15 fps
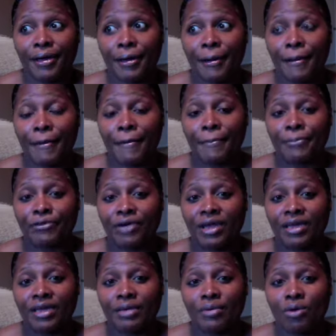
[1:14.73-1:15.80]
Um, trying to
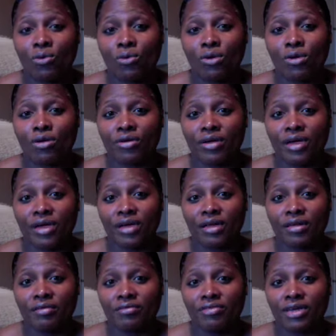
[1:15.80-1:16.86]
get my water
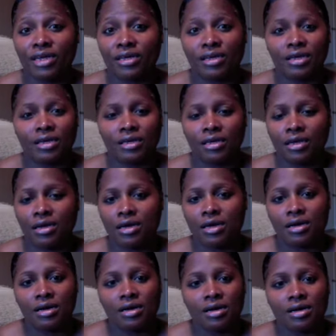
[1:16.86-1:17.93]
in, trying to get
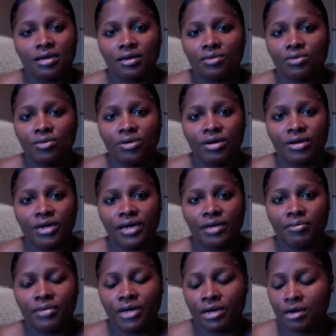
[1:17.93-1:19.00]
enough water in.
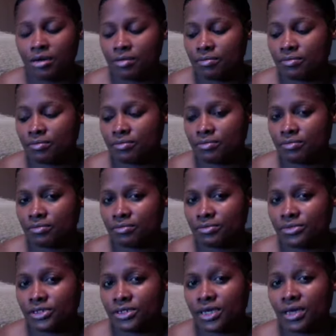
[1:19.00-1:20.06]
But um,
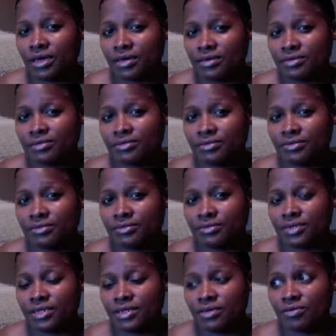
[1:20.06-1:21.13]
today is
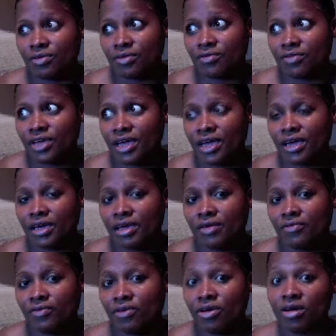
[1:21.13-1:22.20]
really a rough day
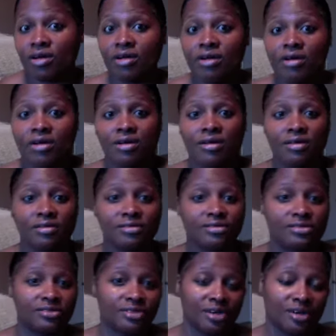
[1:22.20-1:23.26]
for
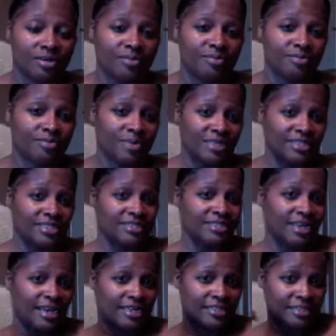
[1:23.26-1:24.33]
um, my
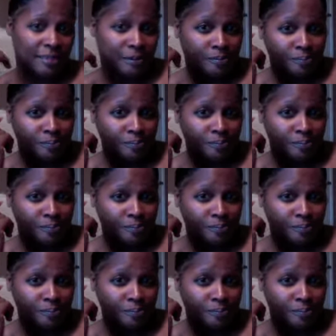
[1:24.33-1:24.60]
detoxing.